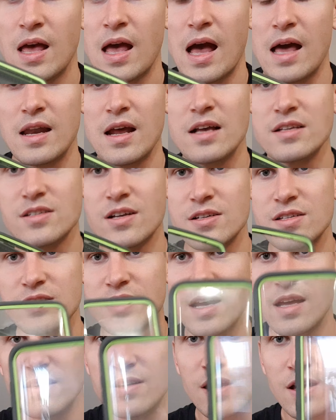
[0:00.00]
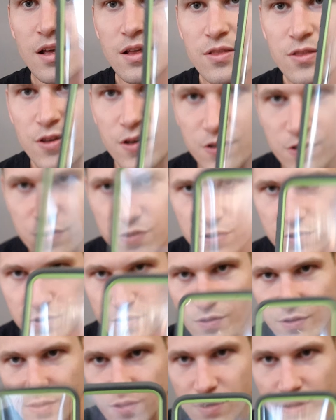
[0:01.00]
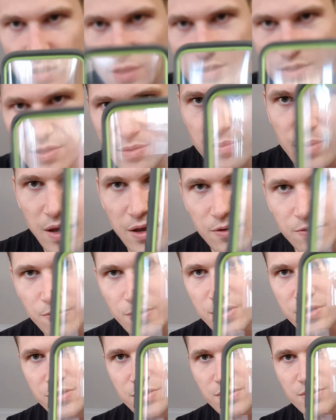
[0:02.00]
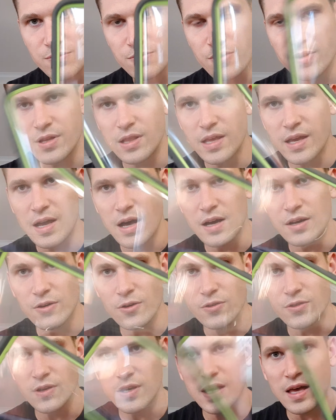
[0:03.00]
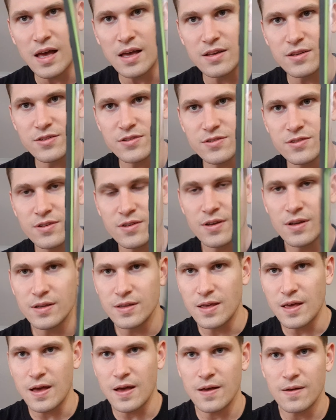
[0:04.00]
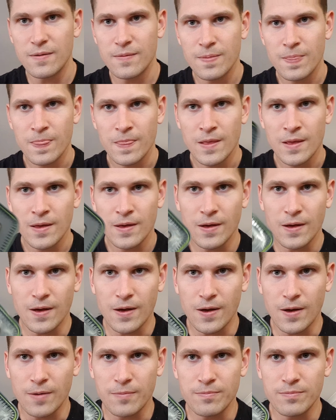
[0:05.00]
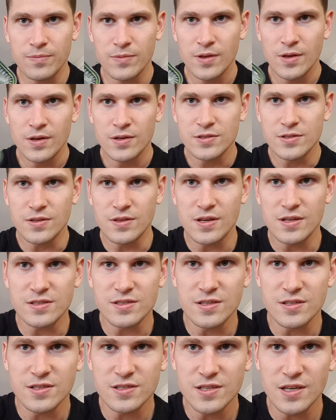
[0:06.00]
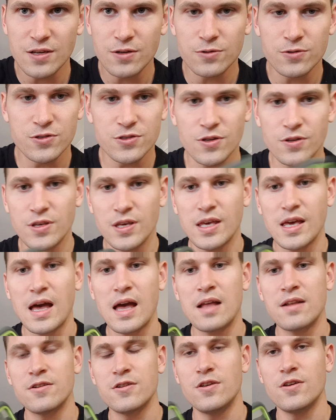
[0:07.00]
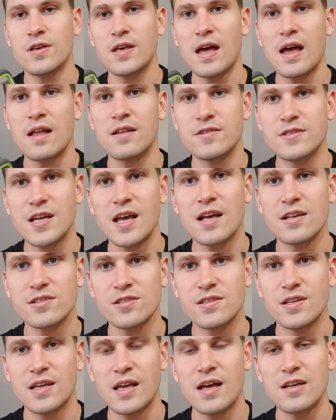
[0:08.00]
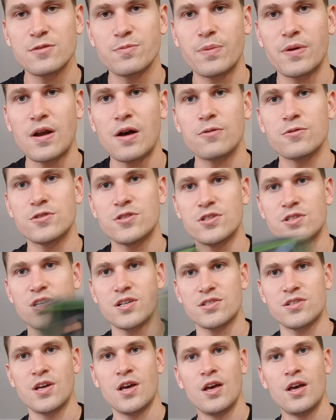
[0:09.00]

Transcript: And as I said, this is the main reason really I got the case. Yeah. So there's the seal. So you can test the case, but I would suggest